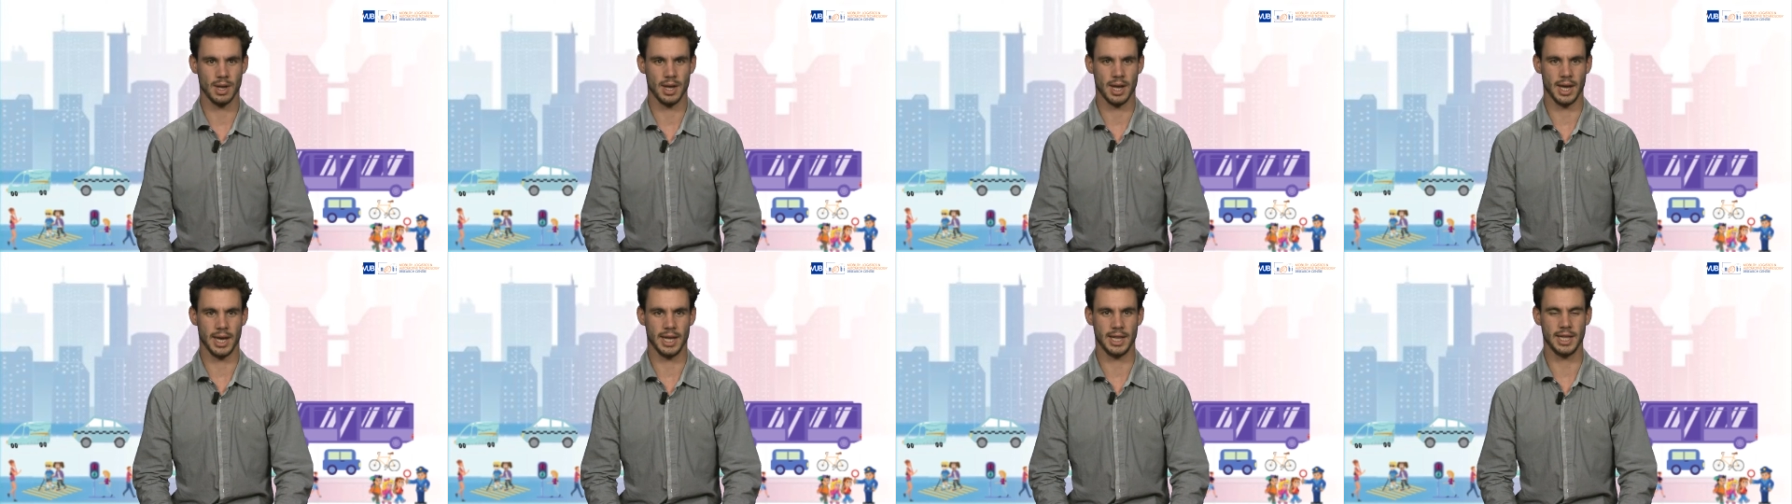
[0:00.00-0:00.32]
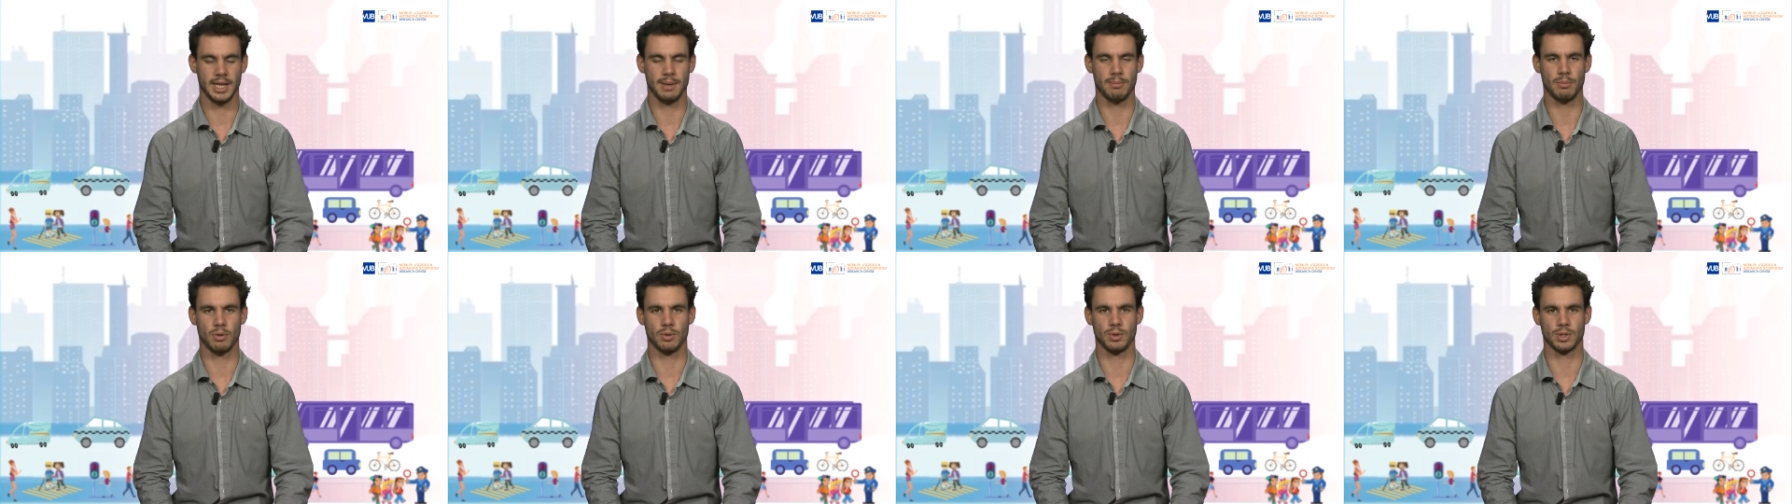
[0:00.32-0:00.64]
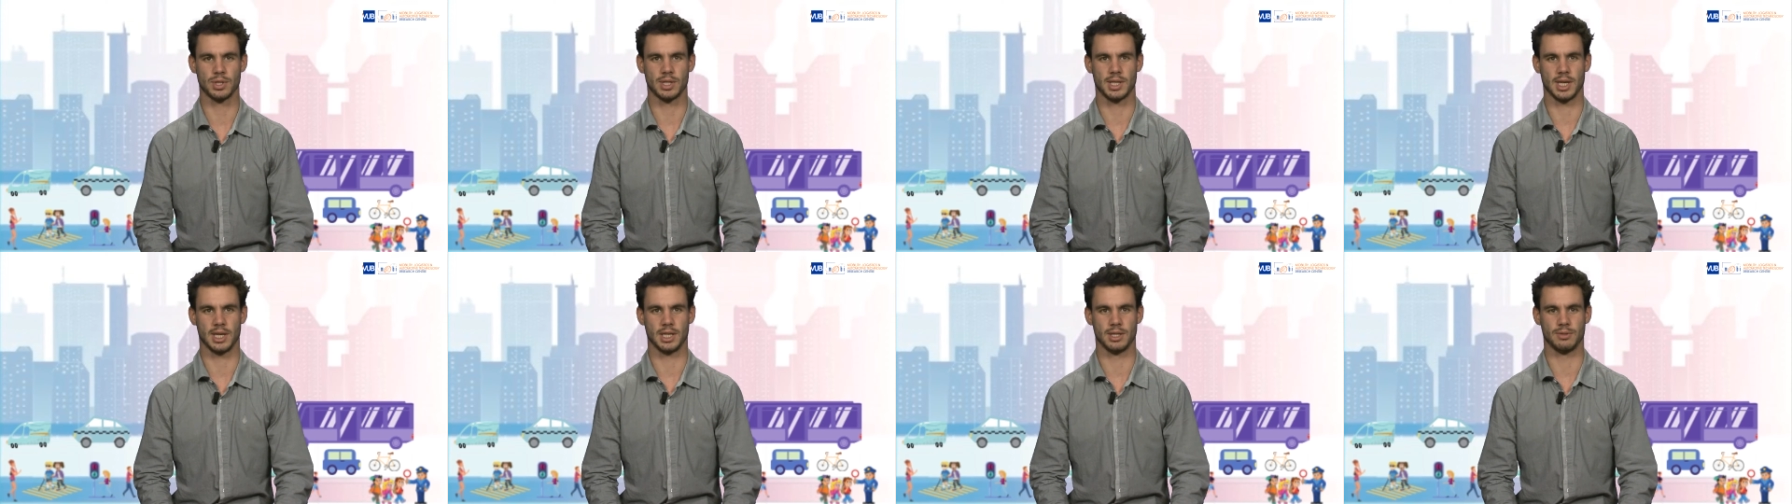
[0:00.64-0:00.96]
INDIMO
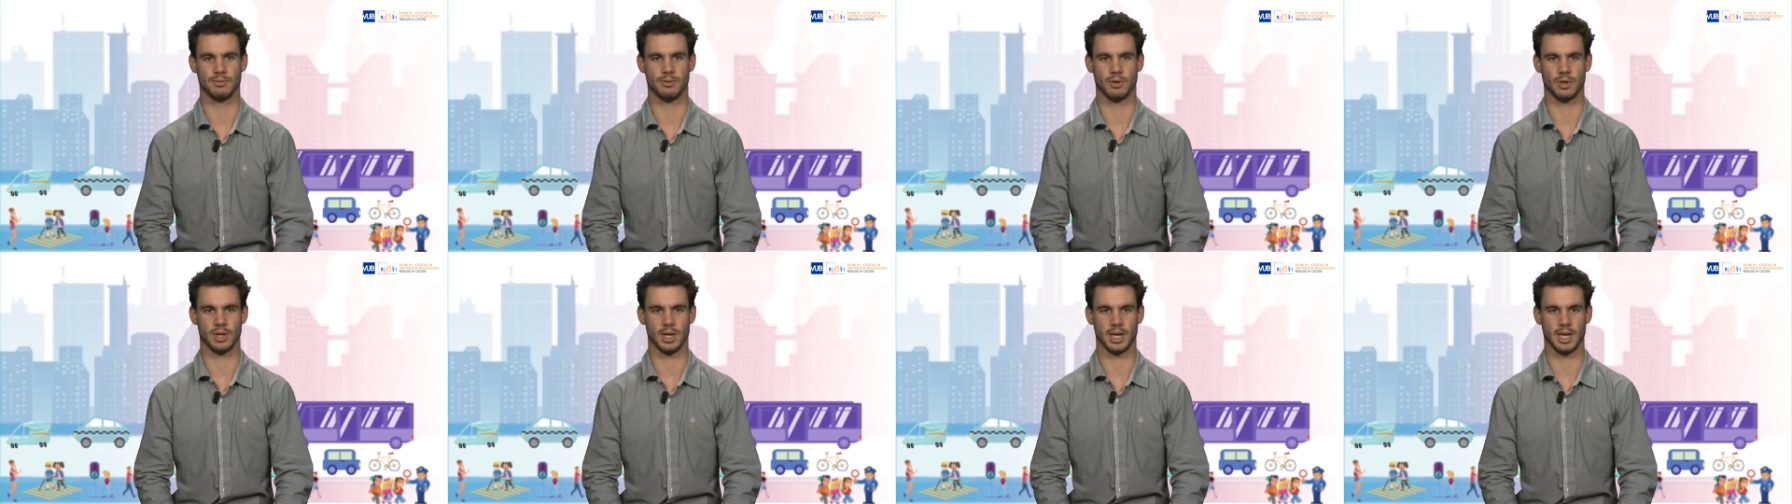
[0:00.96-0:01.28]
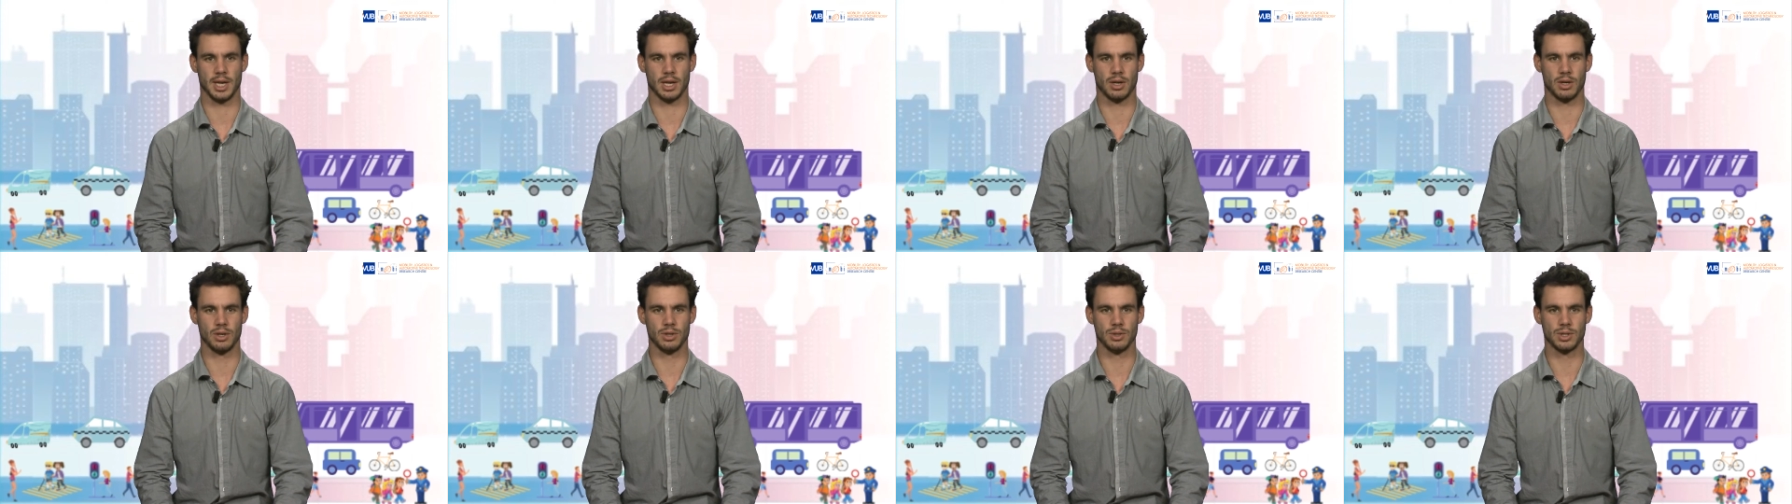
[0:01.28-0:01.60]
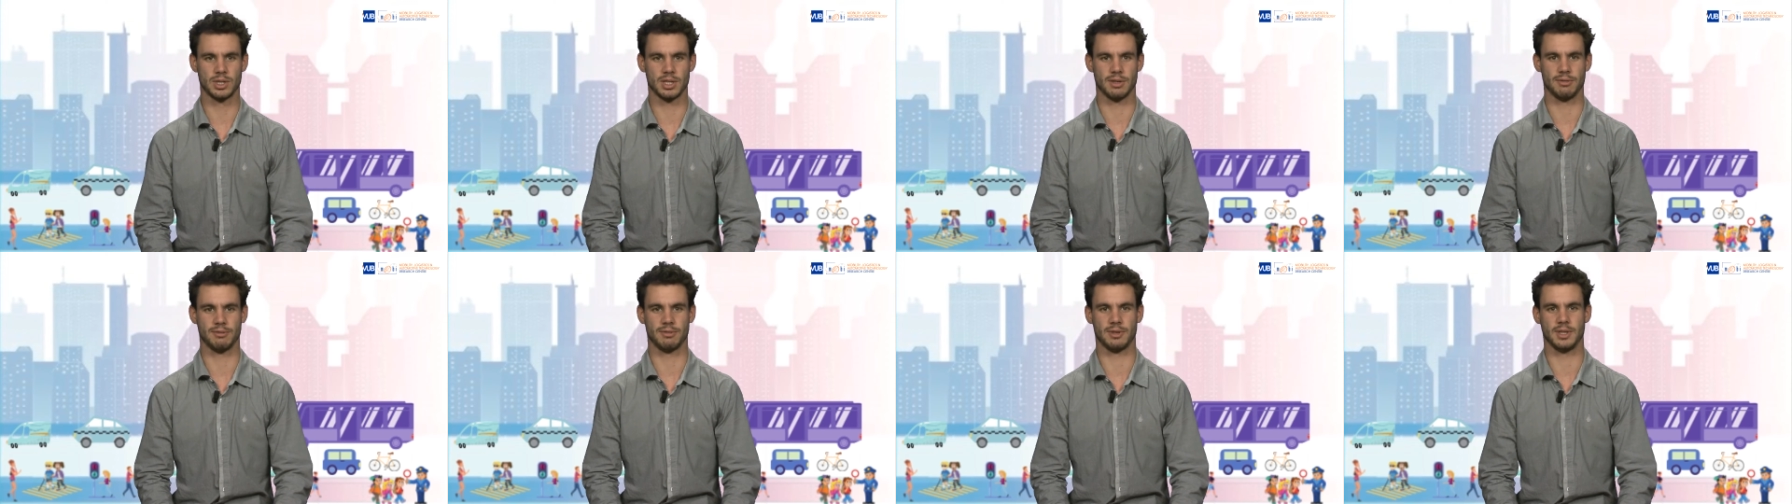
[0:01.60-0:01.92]
stands for
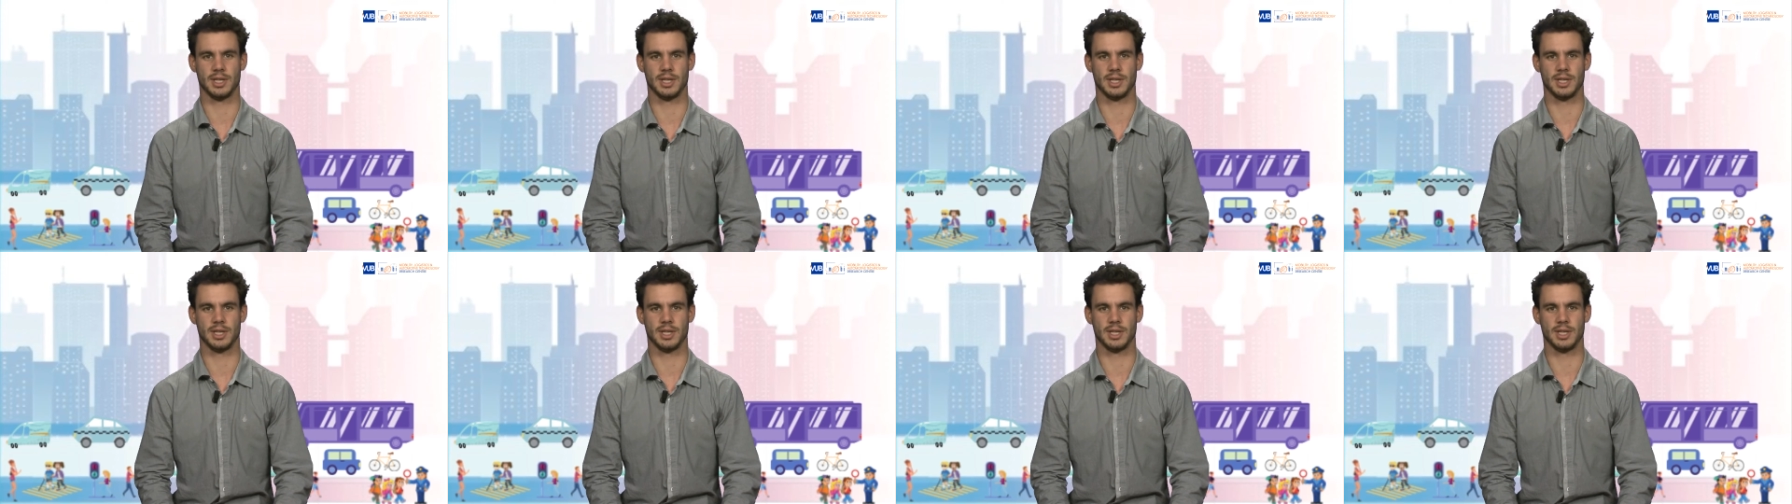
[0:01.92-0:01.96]
Inclusive